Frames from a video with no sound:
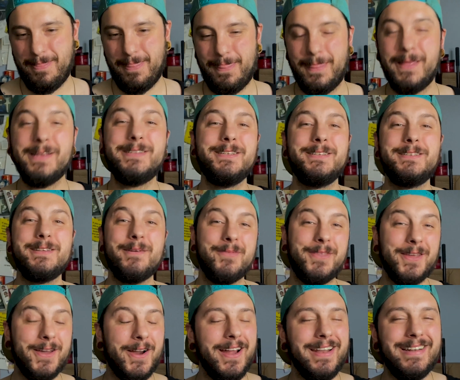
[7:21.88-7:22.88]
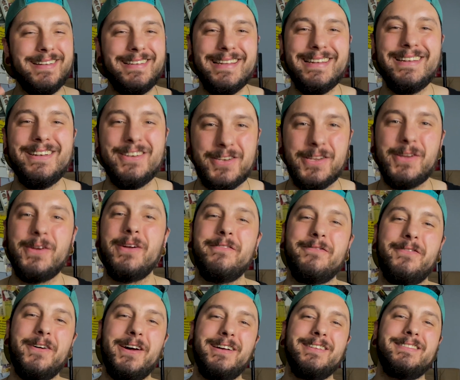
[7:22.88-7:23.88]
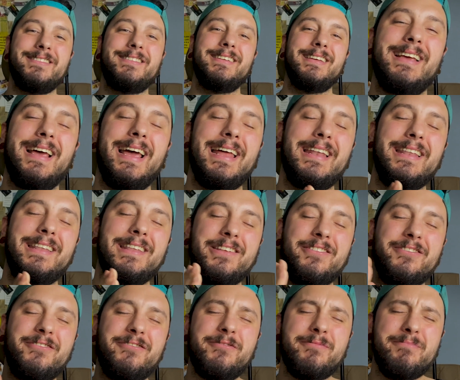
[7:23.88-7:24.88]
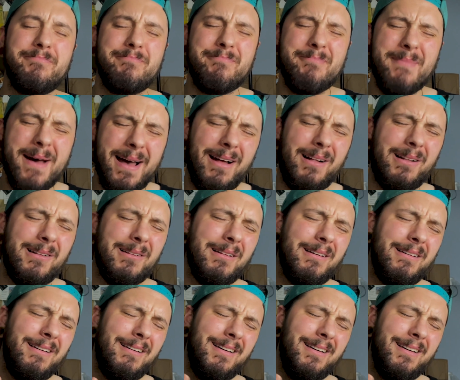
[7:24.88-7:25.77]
This is something I didn't do at first, and the smell.